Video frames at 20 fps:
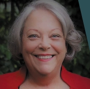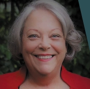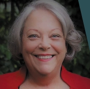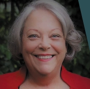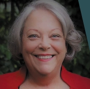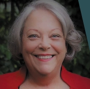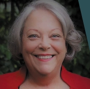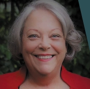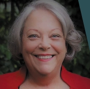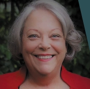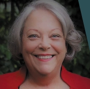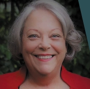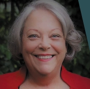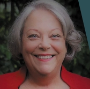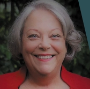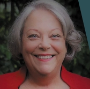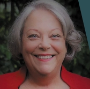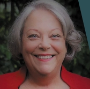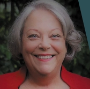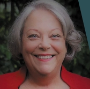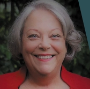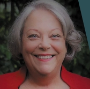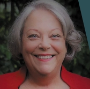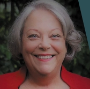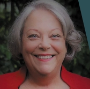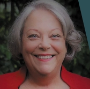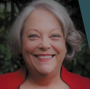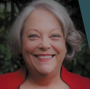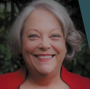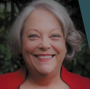
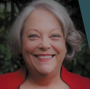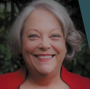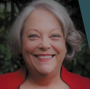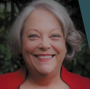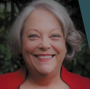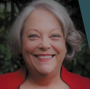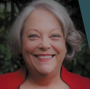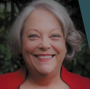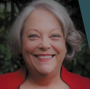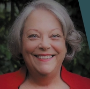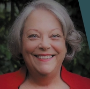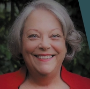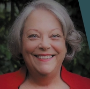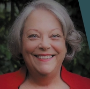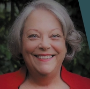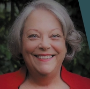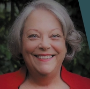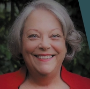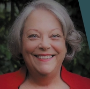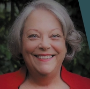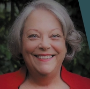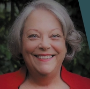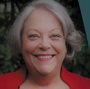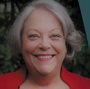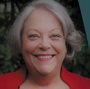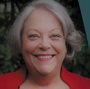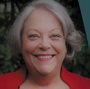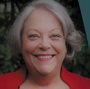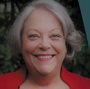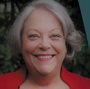
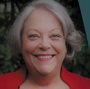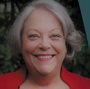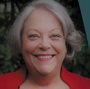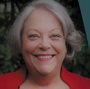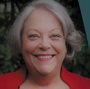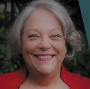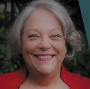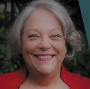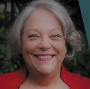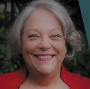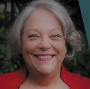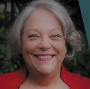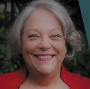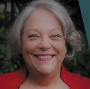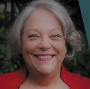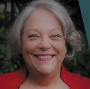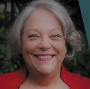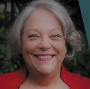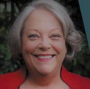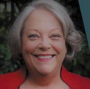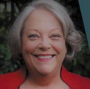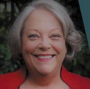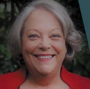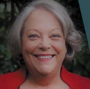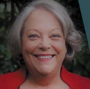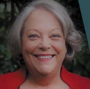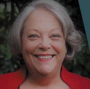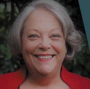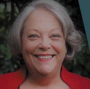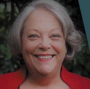
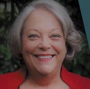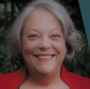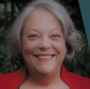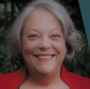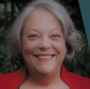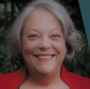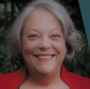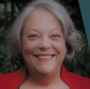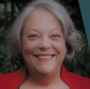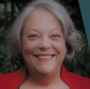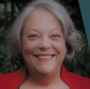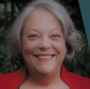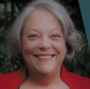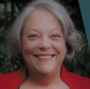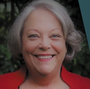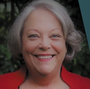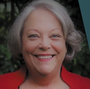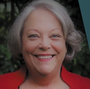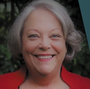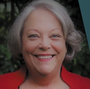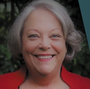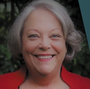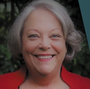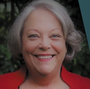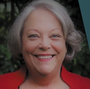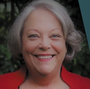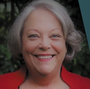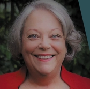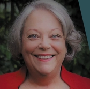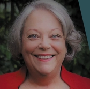
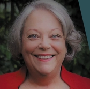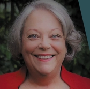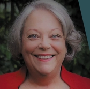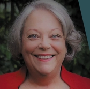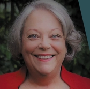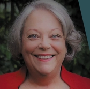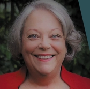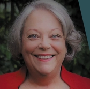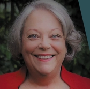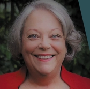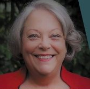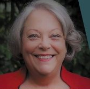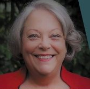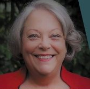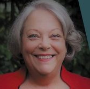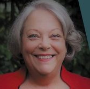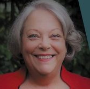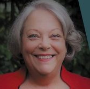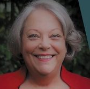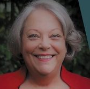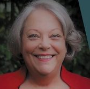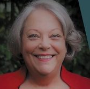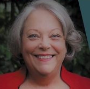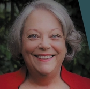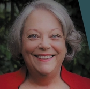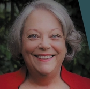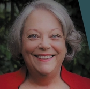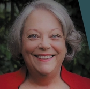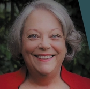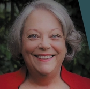
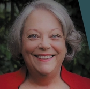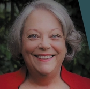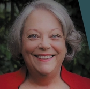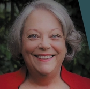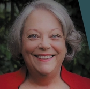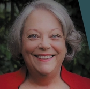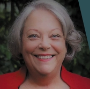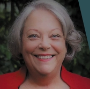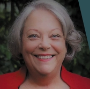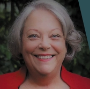This is a still picture; no speech is visible.